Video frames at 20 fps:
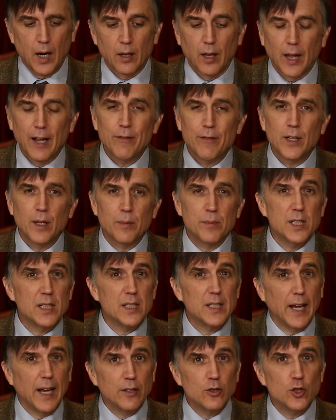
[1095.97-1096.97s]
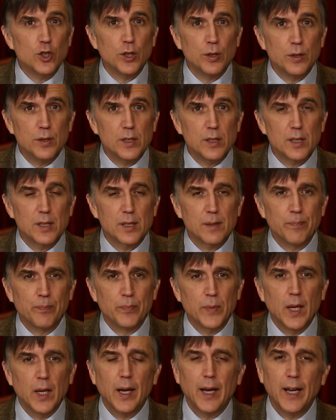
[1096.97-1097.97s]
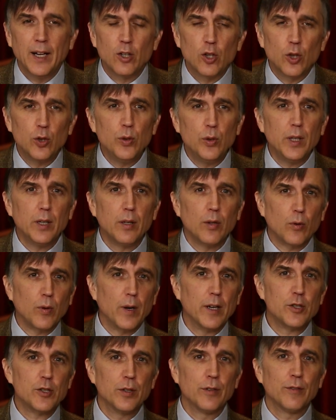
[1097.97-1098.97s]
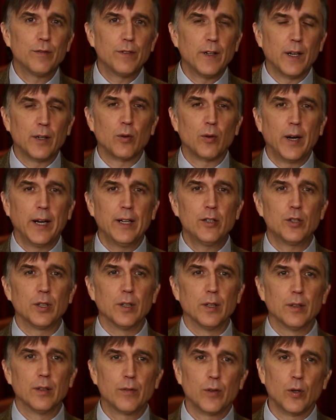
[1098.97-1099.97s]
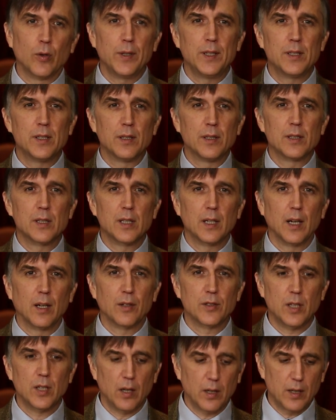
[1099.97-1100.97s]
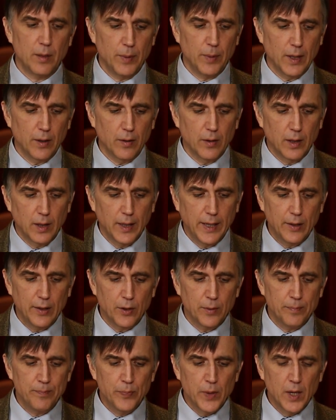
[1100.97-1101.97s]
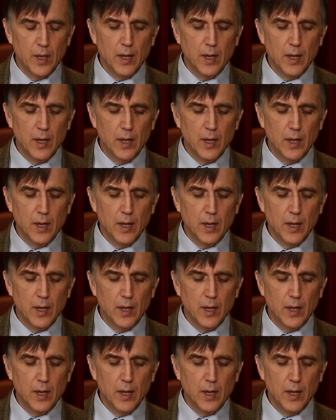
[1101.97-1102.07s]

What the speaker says: 11 abstentions, including the Russian Federation, for reasons that I'll talk about later,